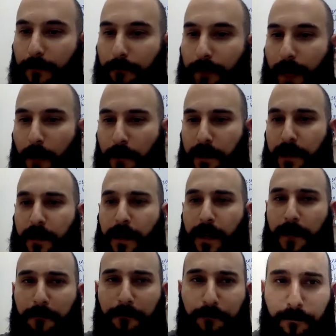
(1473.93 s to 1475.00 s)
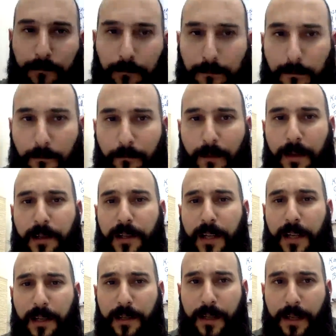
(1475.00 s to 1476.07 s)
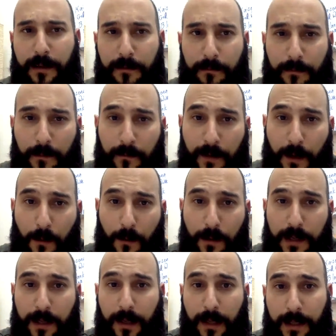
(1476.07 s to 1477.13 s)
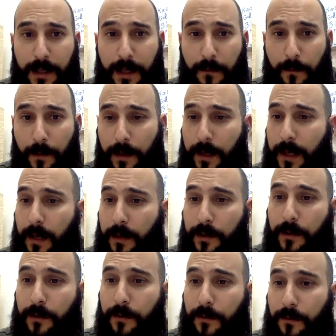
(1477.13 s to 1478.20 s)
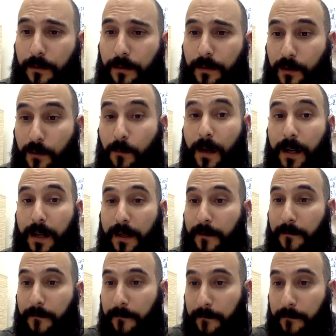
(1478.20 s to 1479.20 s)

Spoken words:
Okay, we're still at 16 viewers. Let's see if we can get to 20.